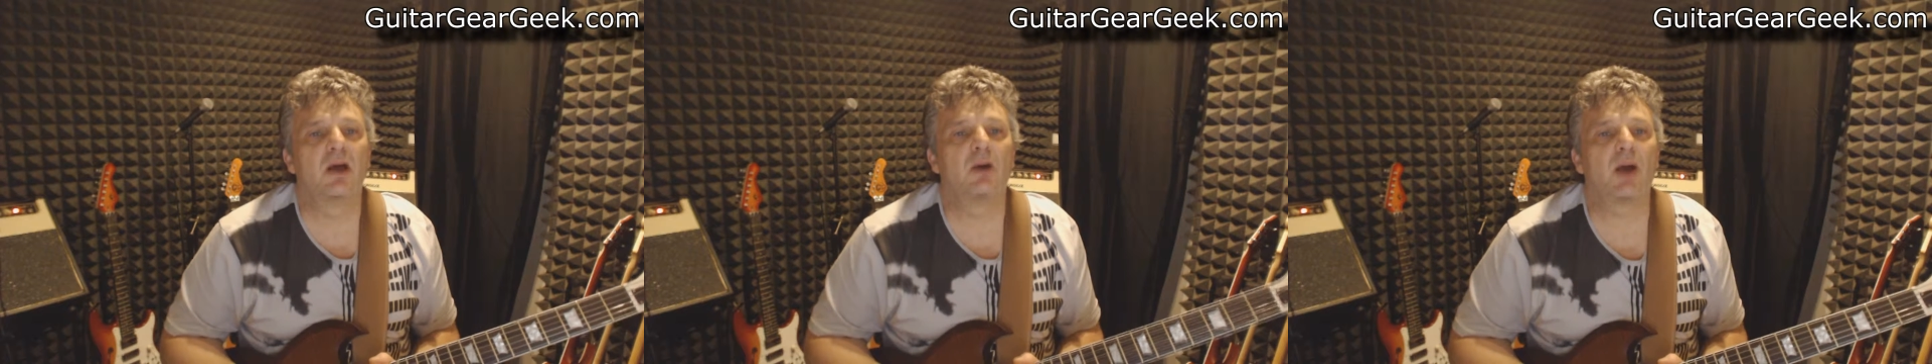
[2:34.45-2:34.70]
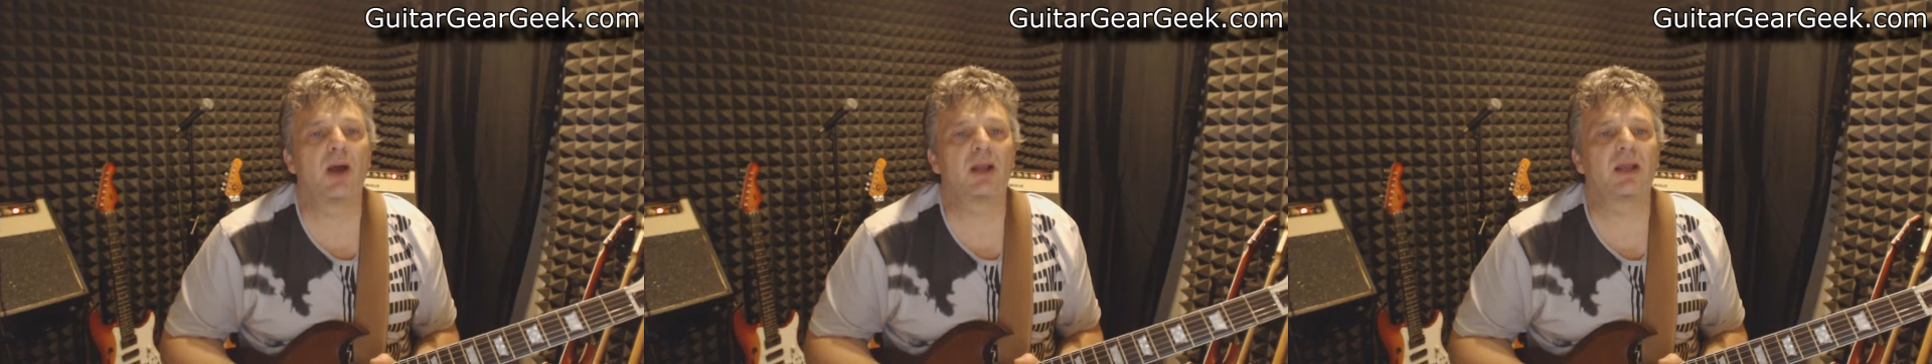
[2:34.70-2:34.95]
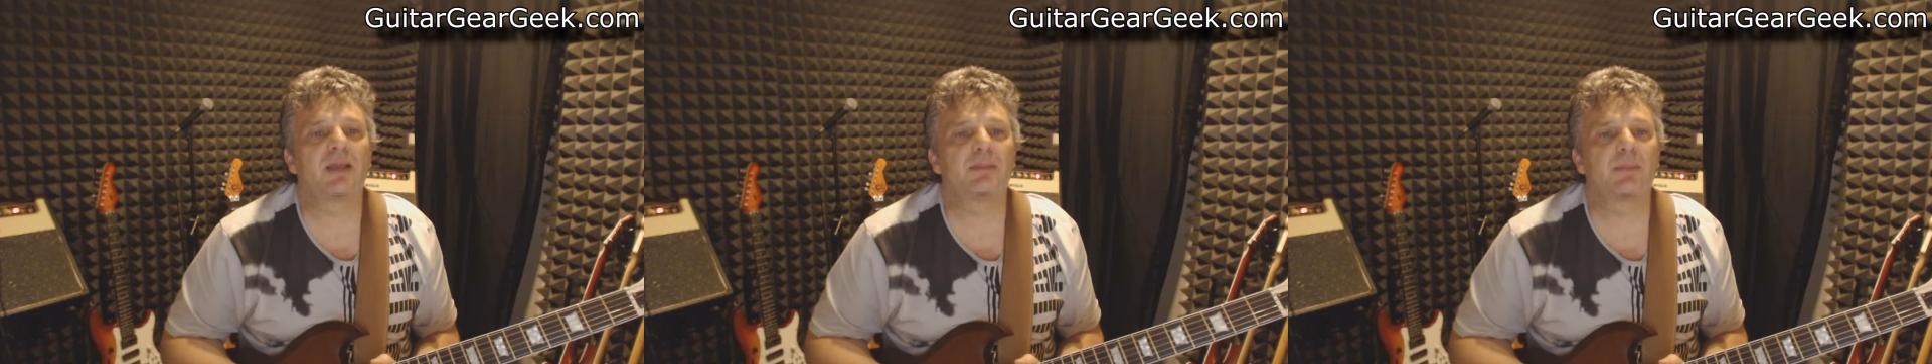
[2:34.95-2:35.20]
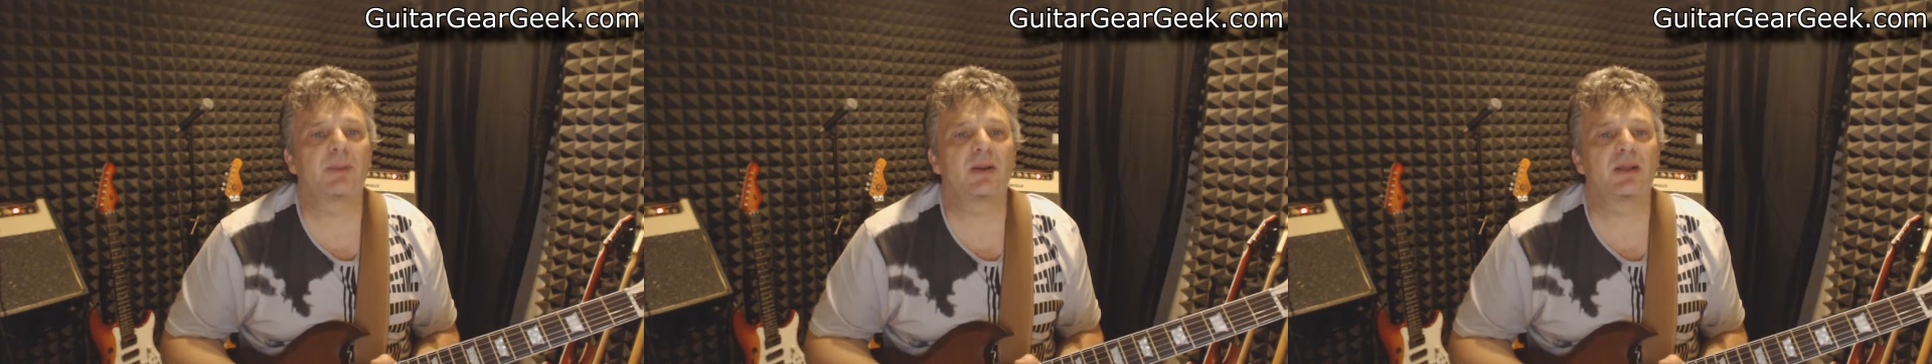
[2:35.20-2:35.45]
while
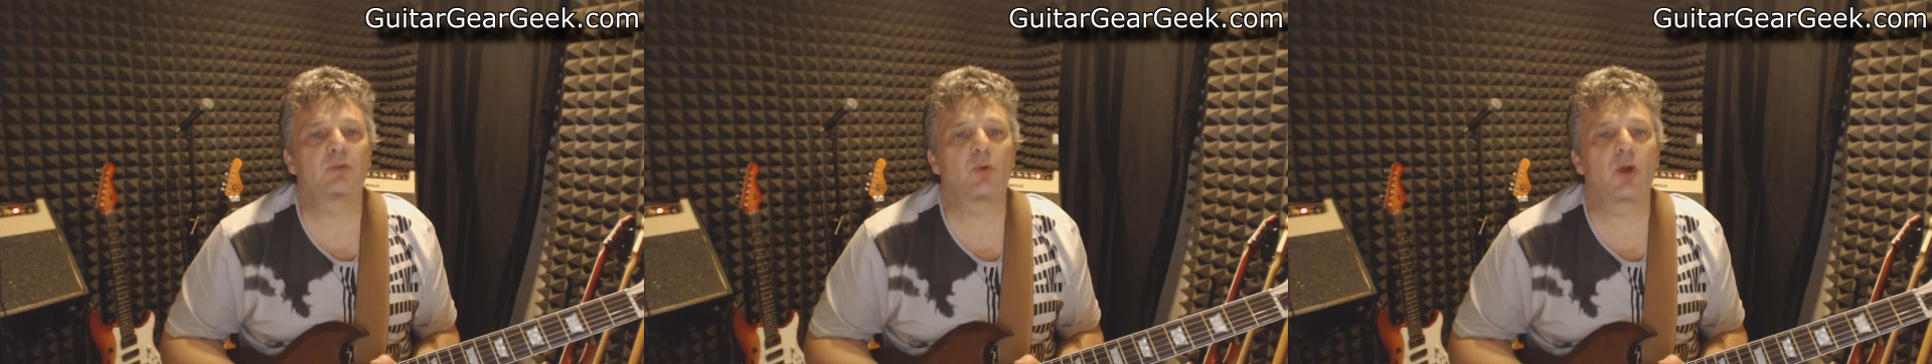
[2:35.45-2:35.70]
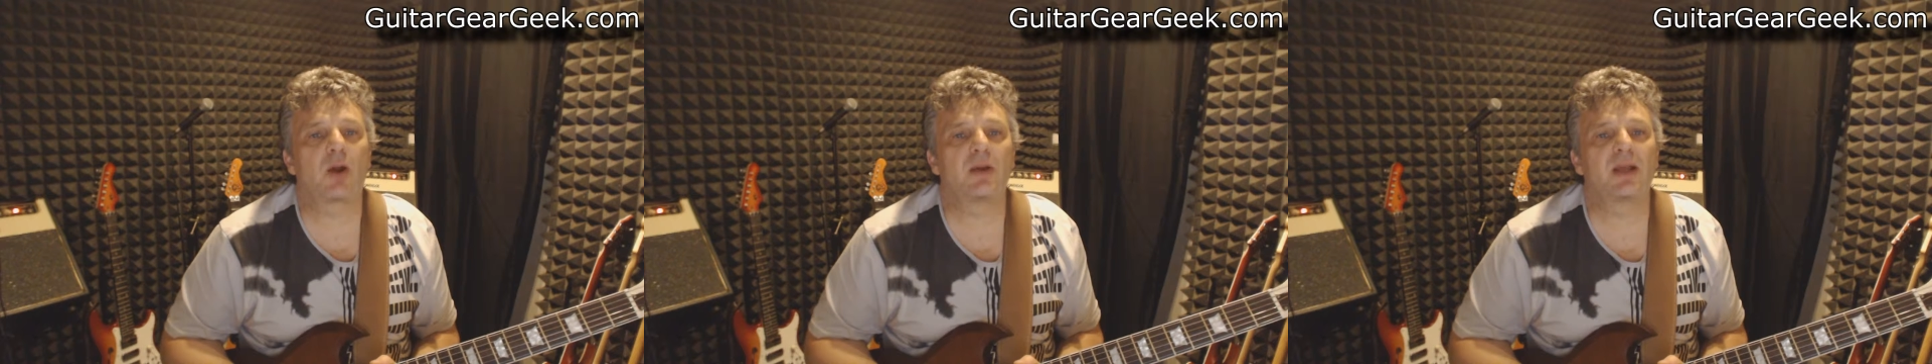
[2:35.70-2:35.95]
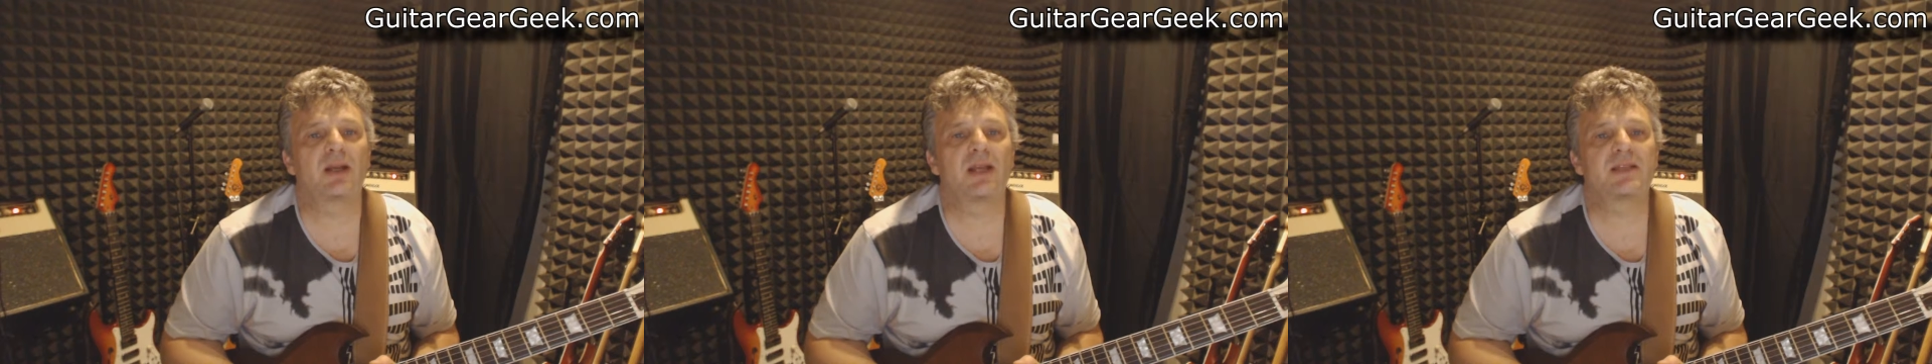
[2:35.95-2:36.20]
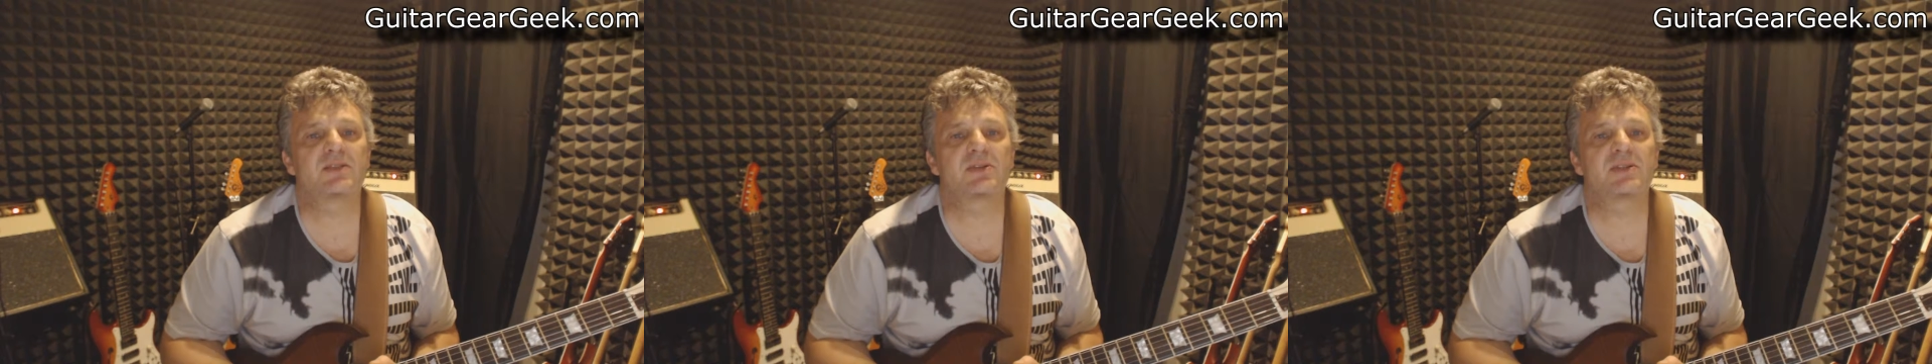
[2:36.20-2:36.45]
independent wiring
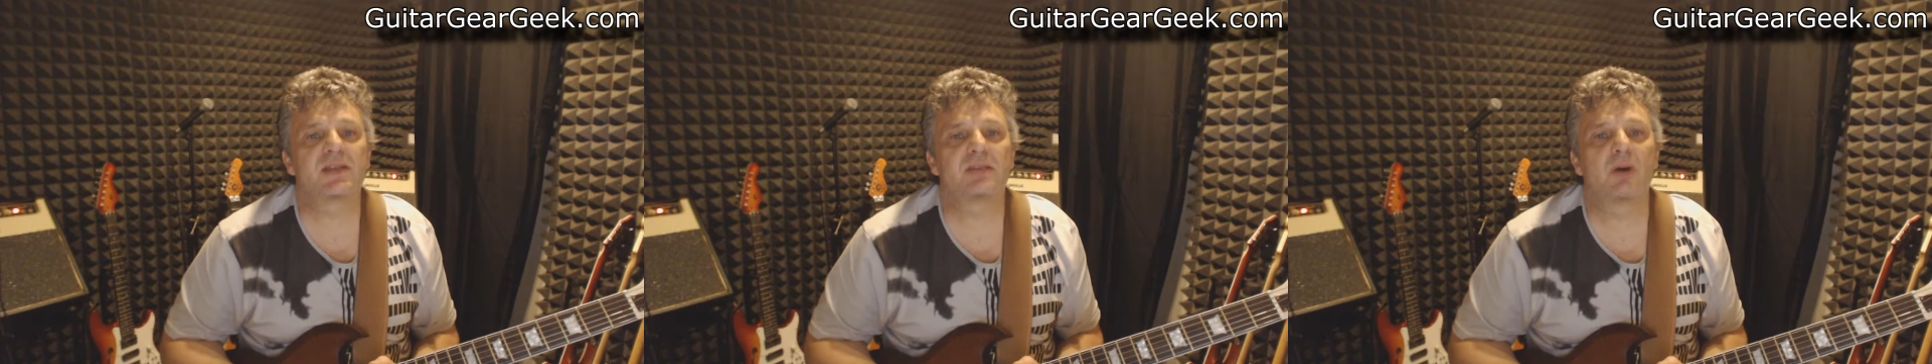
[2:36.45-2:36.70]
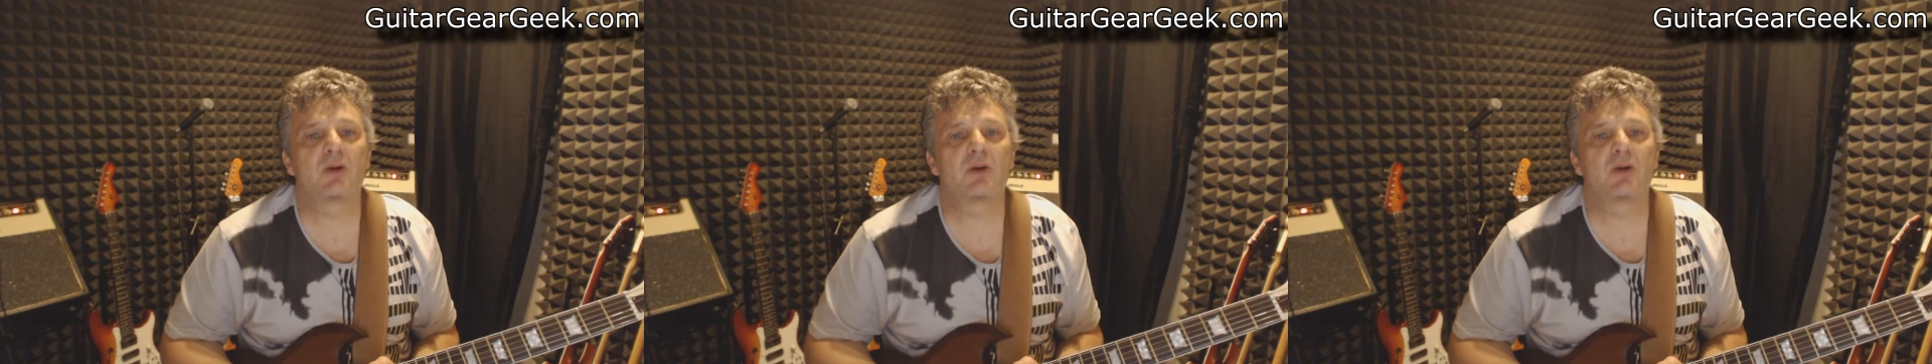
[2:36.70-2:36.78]
lets you set